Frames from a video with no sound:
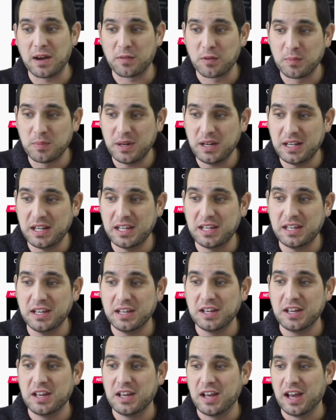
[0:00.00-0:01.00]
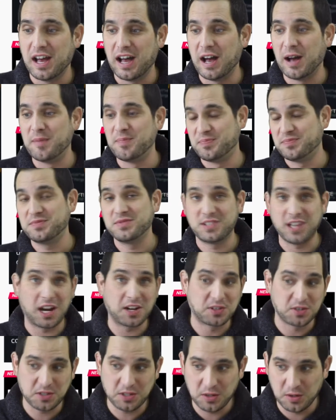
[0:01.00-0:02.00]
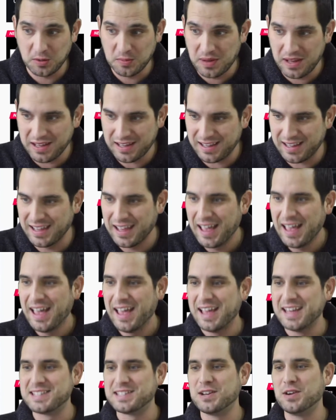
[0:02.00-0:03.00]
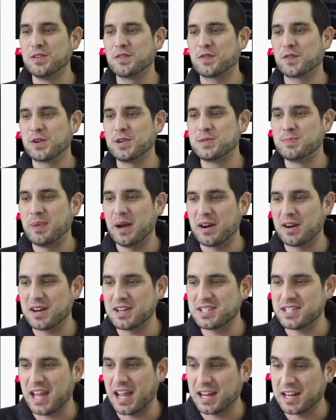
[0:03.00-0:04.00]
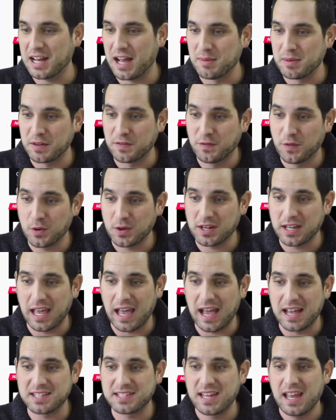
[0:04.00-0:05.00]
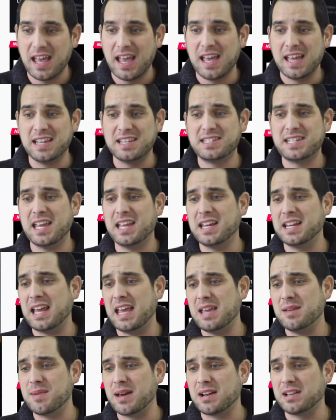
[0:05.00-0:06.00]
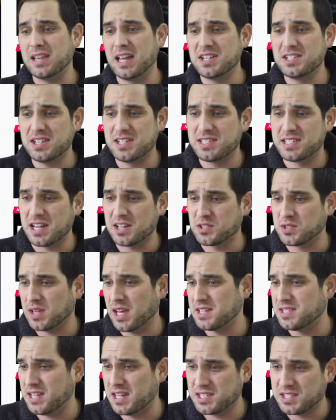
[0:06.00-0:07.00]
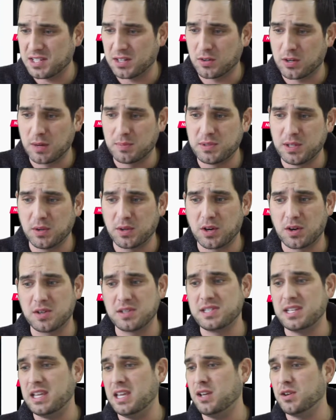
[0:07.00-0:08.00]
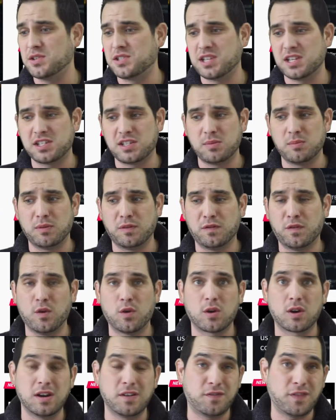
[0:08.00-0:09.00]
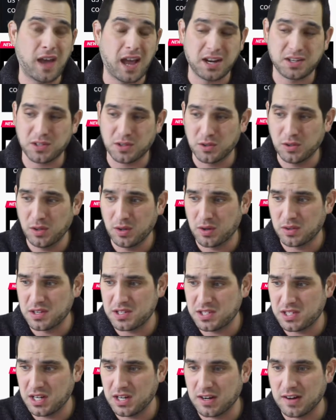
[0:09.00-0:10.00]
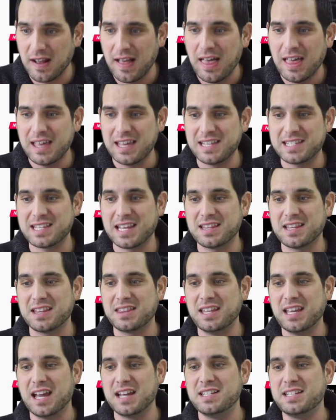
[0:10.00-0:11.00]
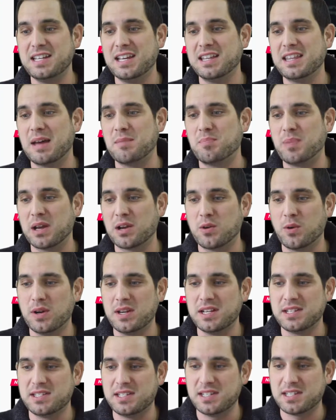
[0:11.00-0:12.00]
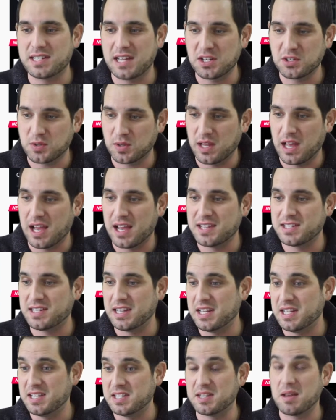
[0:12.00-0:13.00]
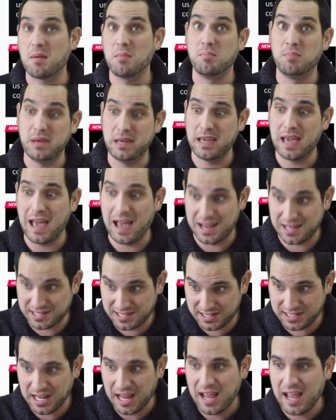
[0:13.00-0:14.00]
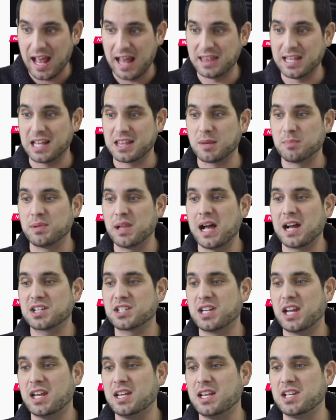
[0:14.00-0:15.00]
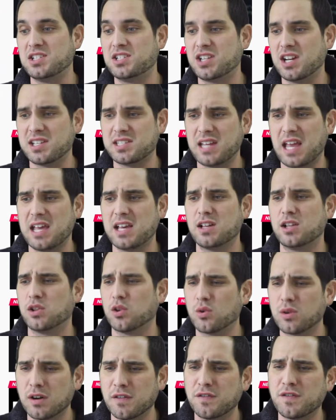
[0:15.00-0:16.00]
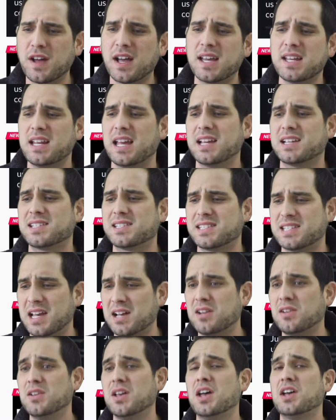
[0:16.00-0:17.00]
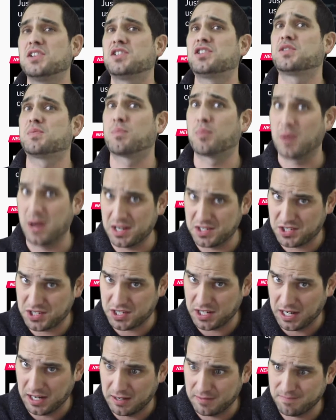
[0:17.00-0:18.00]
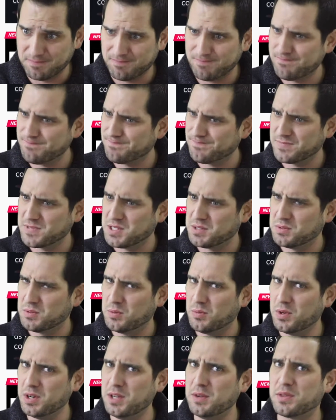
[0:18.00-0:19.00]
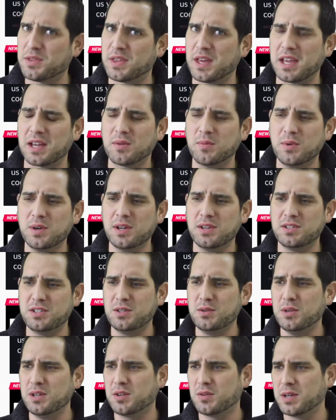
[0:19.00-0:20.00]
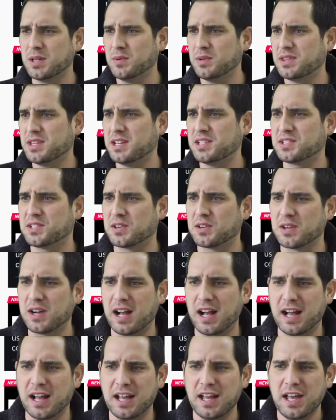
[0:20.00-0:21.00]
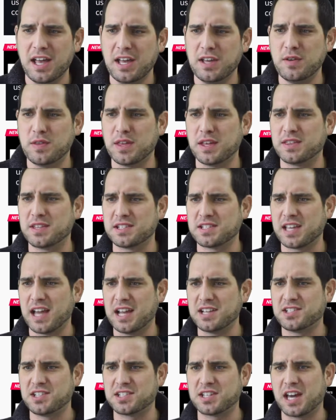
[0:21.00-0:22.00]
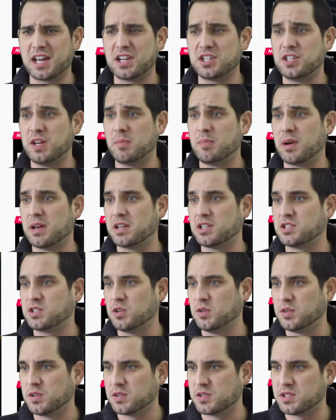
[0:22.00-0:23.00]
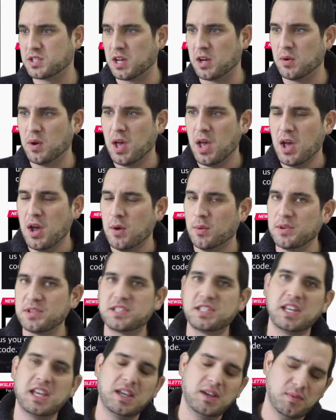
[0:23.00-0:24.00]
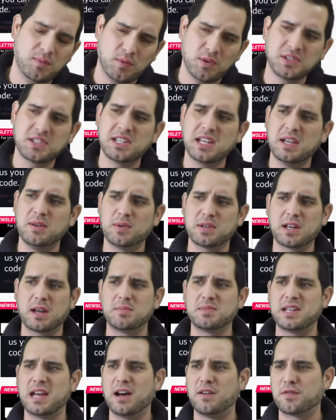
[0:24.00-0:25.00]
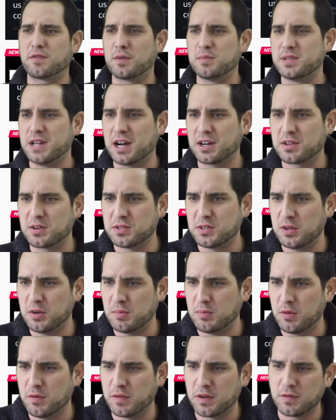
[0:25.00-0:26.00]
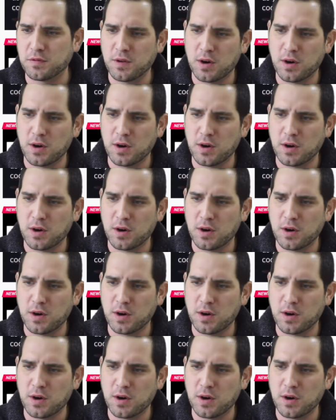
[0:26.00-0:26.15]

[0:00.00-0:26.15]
that Roubini, Dr. Doom, is known for his bearish economic forecasts. He's taken aim at alleged centralization in cryptocurrency ecosystem before. In fact, earlier this year, he said that the idea that Bitcoin is decentralized is BS, and that the blockchain is just a glorified Excel spreadsheet. What do you think? Do you agree with this, or you think this guy's just got a chip on his shoulder? So we'll see. We'll see what comes out from Dr. Doom moving